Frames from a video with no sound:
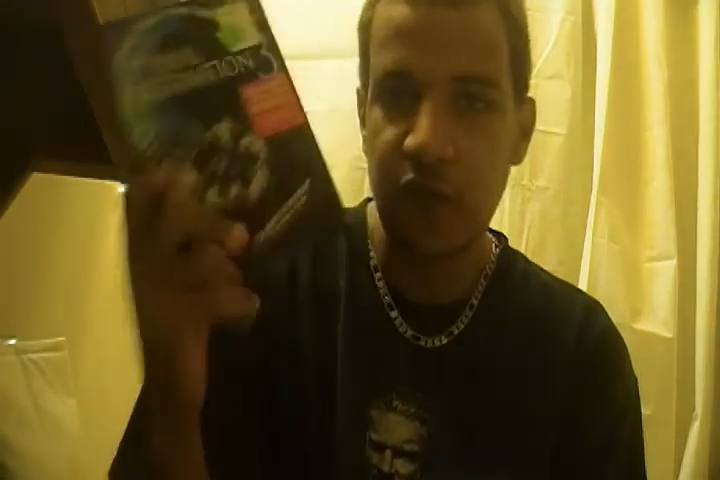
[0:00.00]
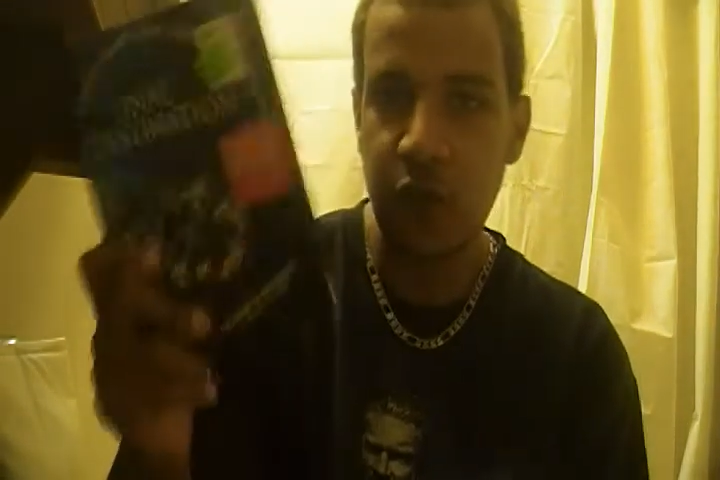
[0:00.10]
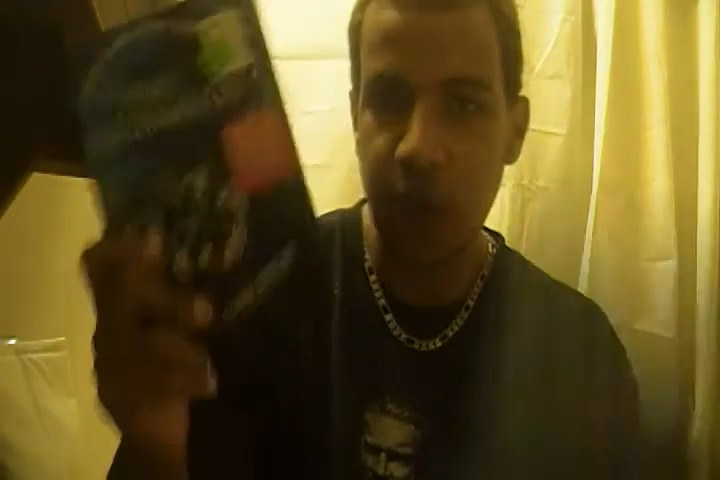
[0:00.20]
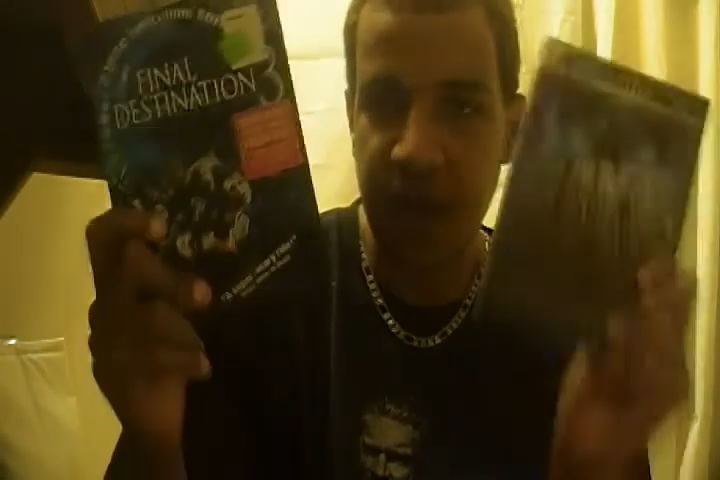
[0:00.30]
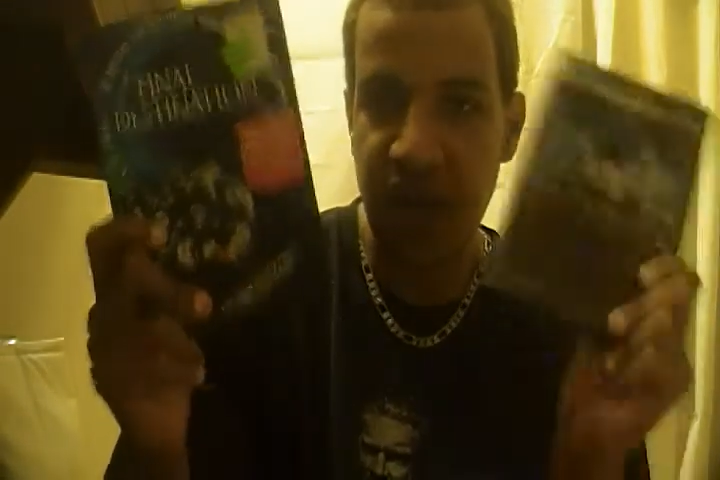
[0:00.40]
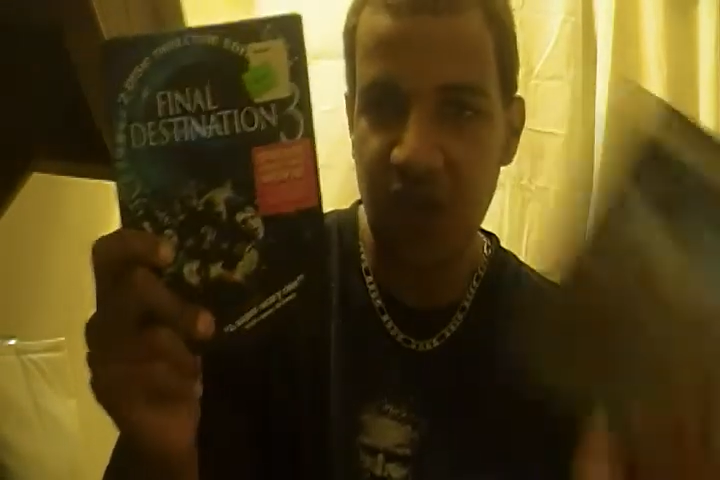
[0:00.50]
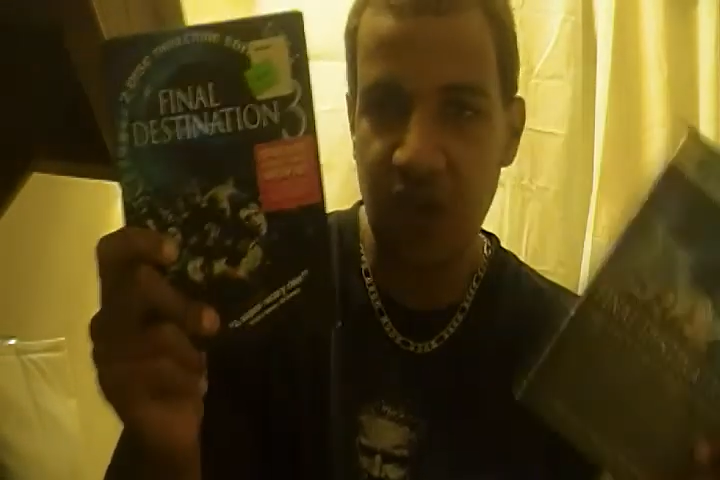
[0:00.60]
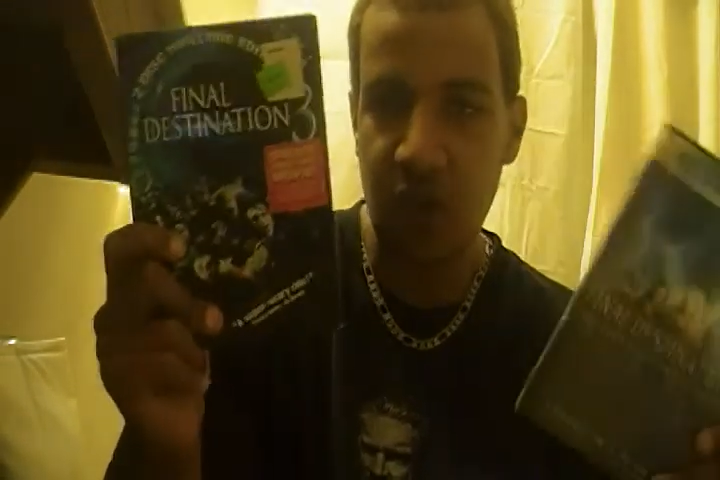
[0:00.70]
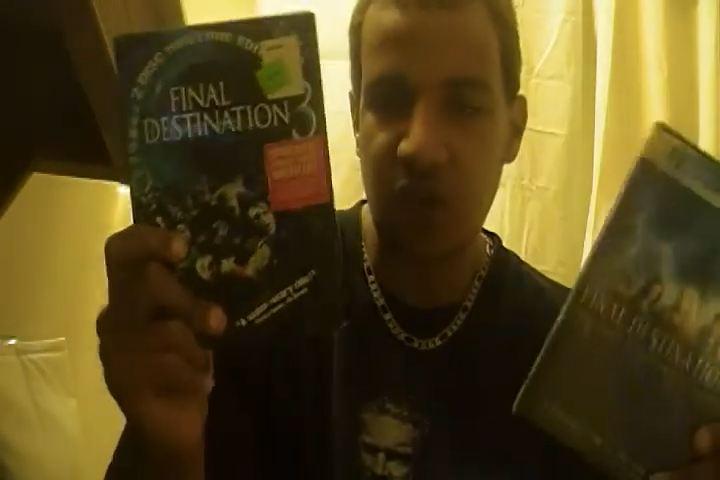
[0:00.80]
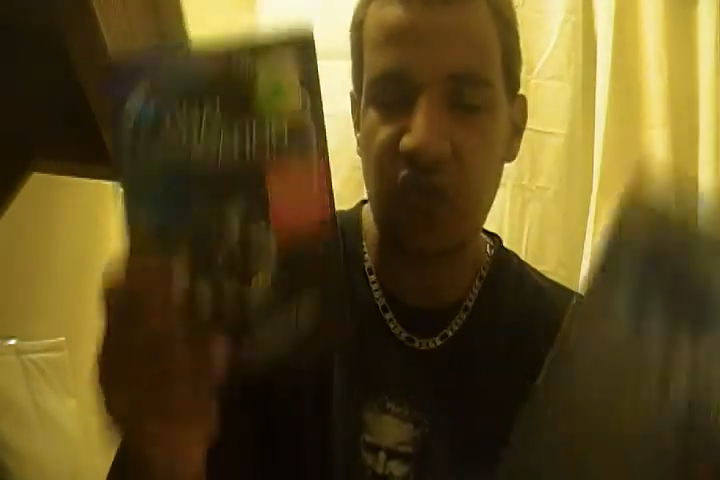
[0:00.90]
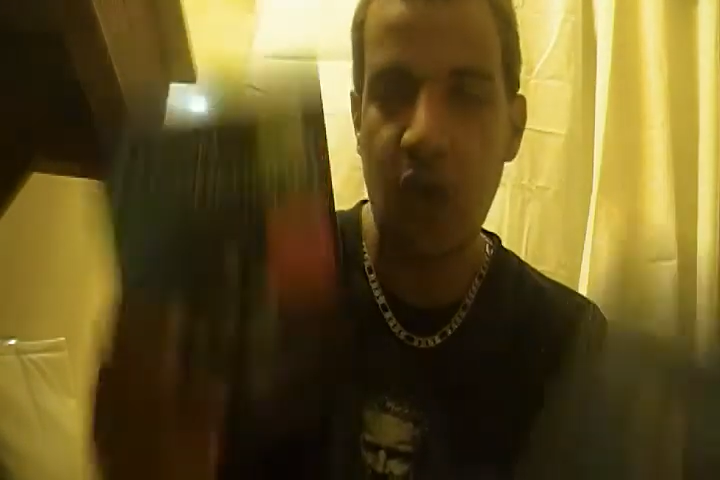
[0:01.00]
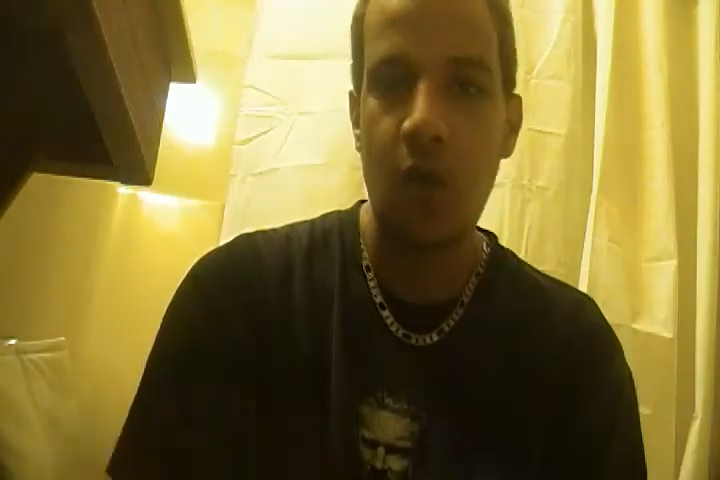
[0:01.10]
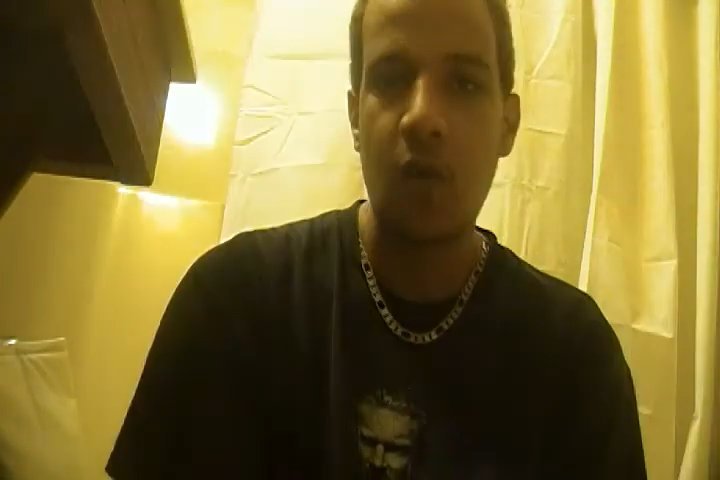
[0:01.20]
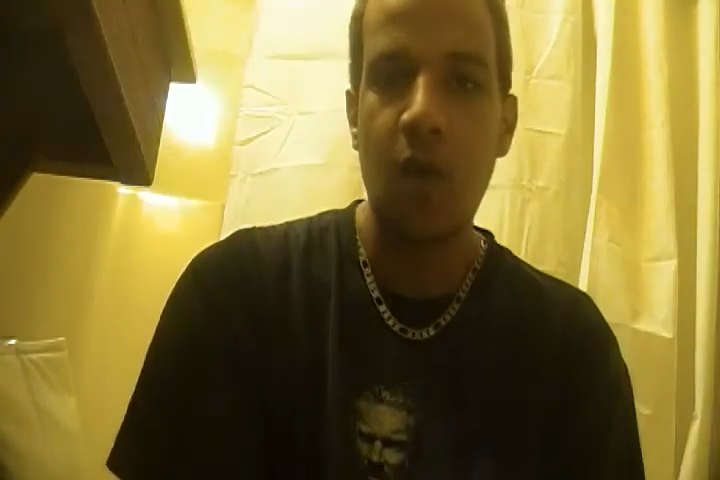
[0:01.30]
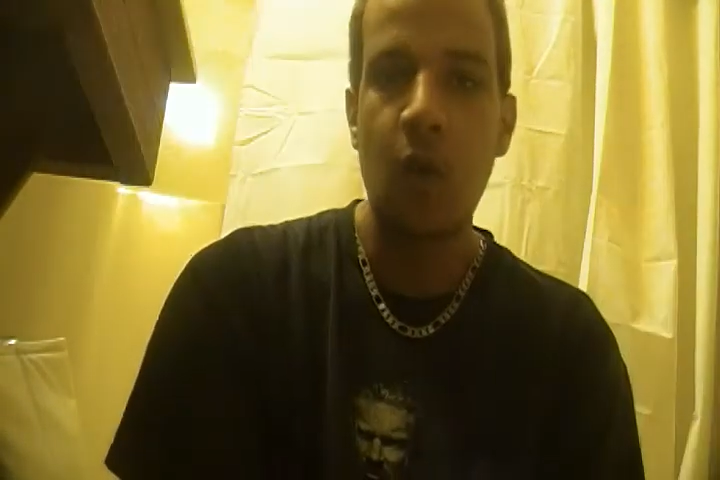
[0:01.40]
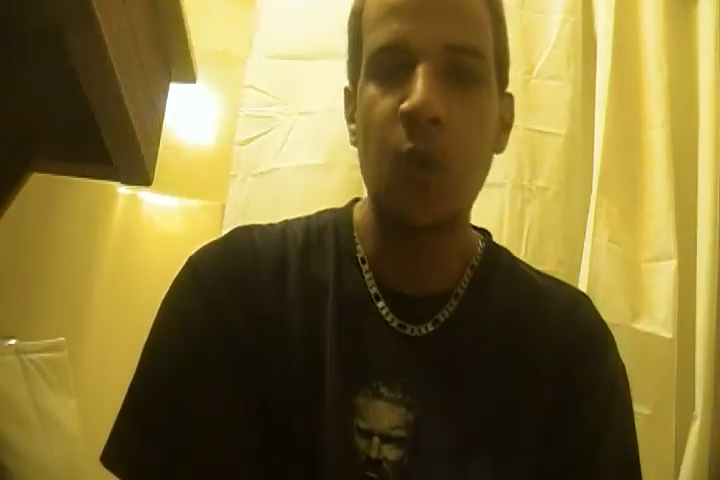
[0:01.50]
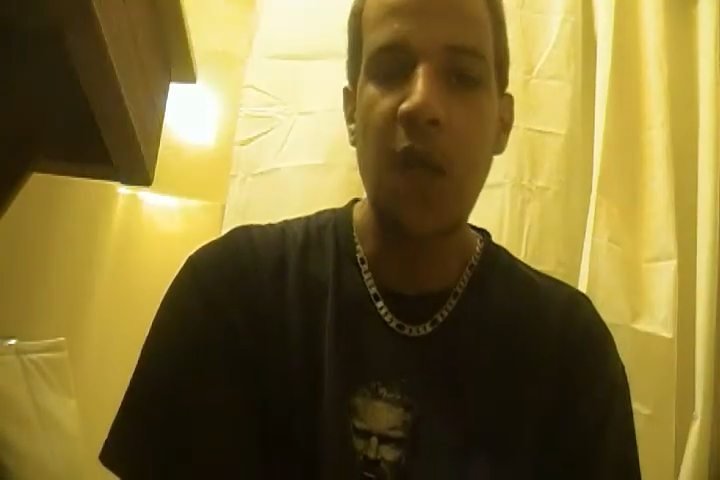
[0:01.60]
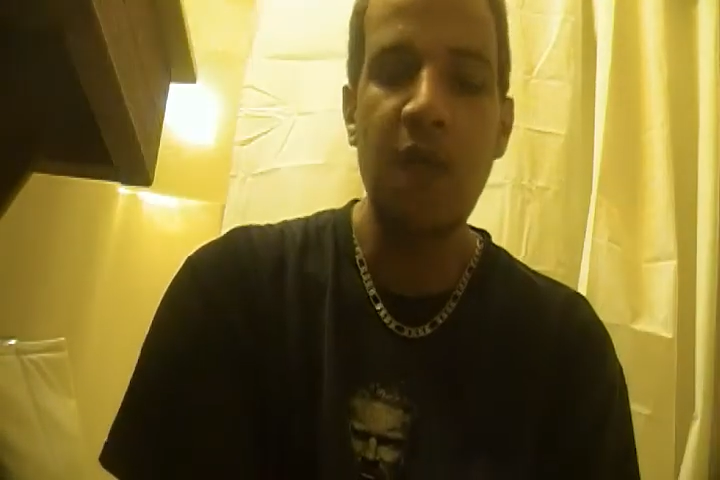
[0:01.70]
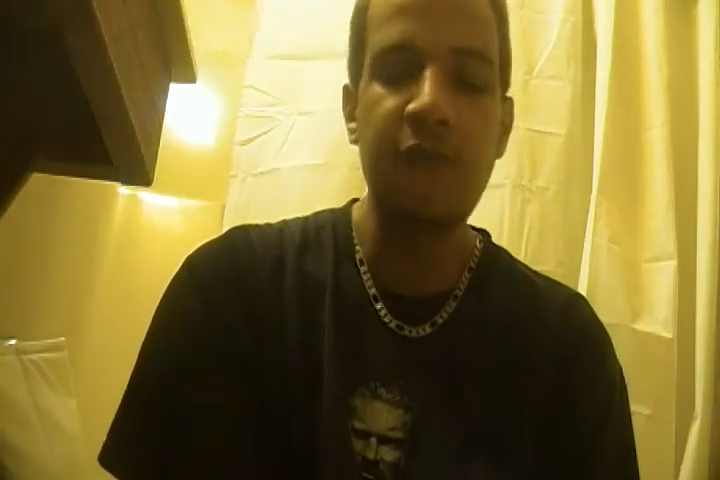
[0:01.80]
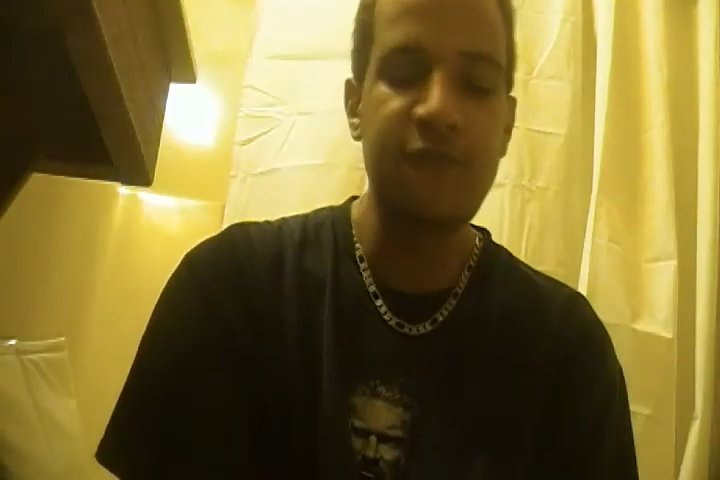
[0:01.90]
3-2. So round